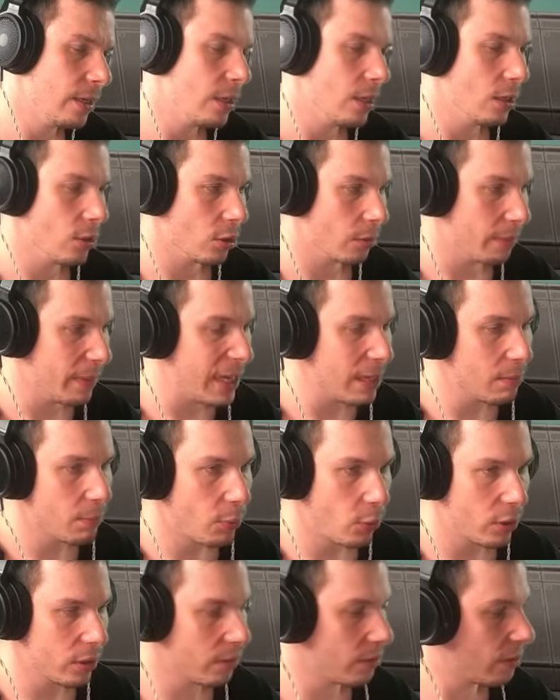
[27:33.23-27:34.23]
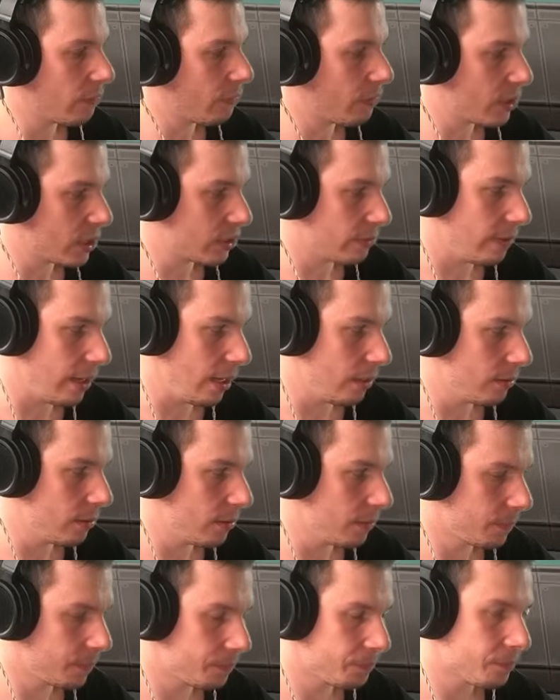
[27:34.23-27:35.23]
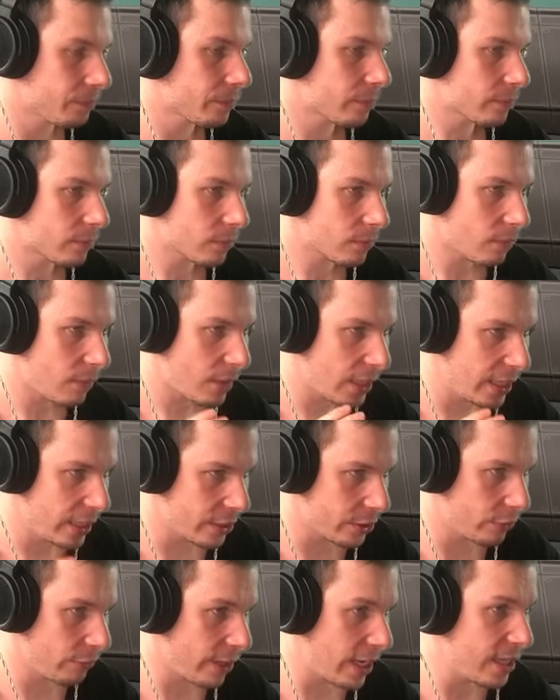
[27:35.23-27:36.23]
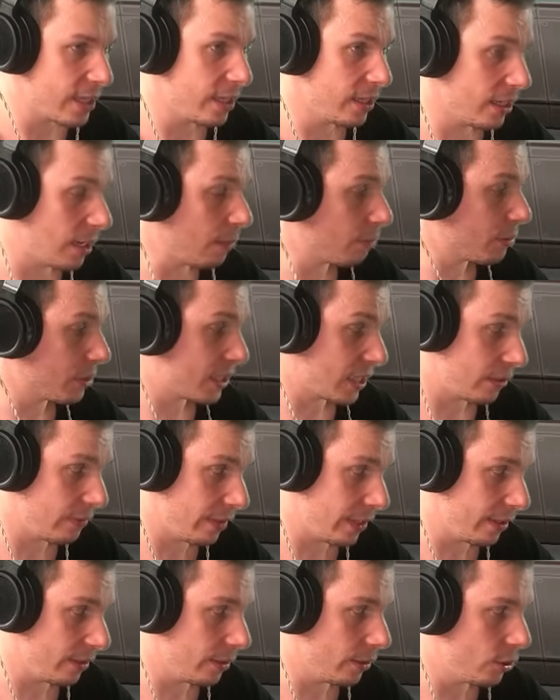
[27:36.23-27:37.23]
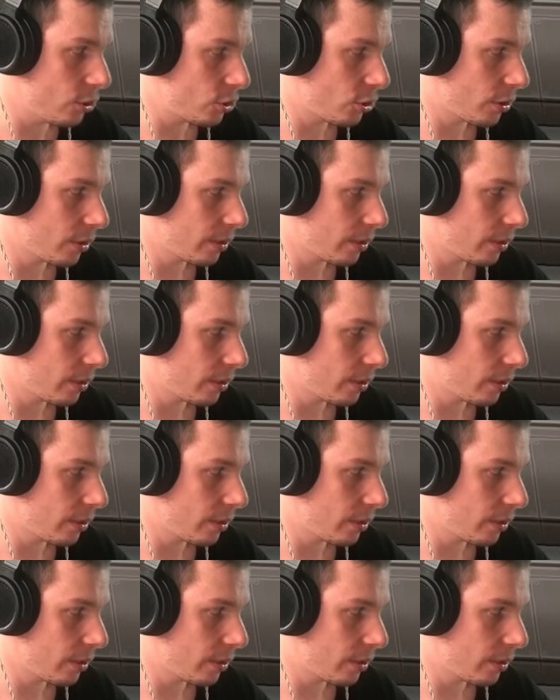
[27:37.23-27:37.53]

Your main point of the first round is creating a numbers advantage